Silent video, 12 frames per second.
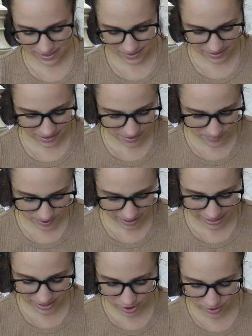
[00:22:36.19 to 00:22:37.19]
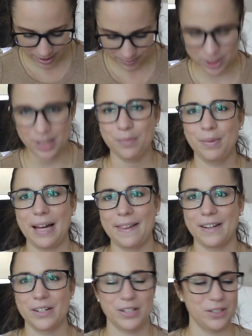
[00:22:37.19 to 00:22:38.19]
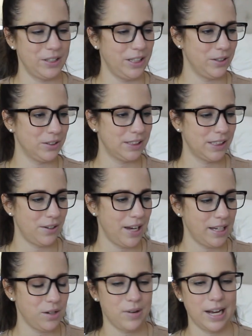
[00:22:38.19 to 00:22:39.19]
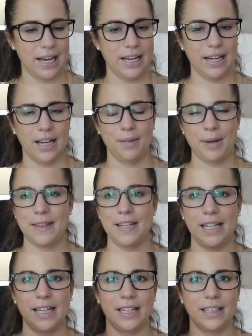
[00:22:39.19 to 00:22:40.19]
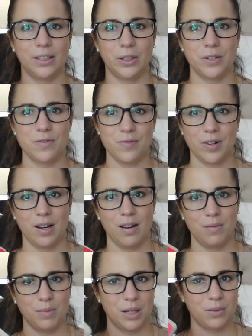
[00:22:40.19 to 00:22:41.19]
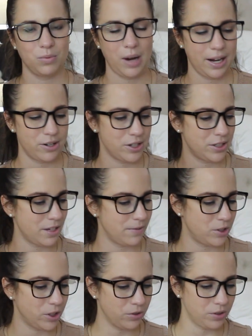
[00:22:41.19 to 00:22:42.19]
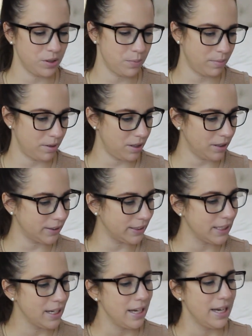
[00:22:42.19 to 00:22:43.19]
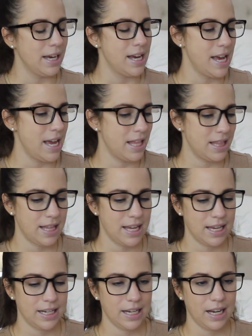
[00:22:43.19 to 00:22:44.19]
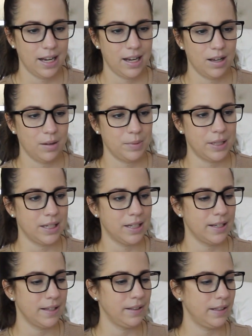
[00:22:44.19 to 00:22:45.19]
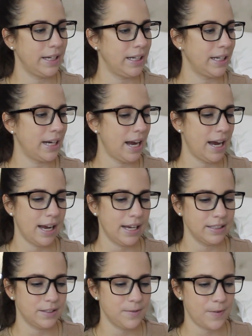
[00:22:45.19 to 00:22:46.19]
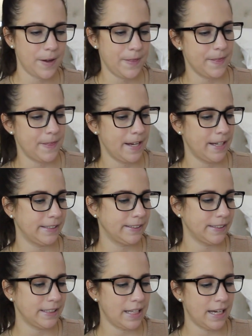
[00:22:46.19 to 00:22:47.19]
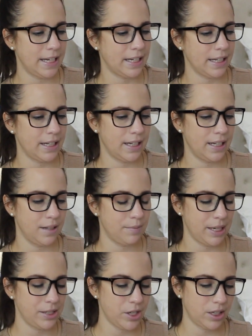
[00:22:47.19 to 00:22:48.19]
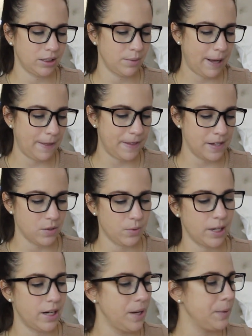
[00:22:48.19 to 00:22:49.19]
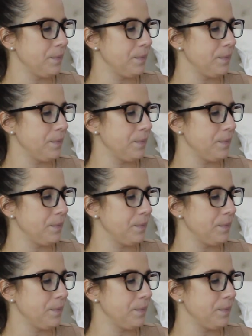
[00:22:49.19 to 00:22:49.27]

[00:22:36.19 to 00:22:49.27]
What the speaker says: so sorry for that interruption, but they're too cute. So anyway, I think he can learn from writers of children's books. And then, like, it has fun things like I talked about this where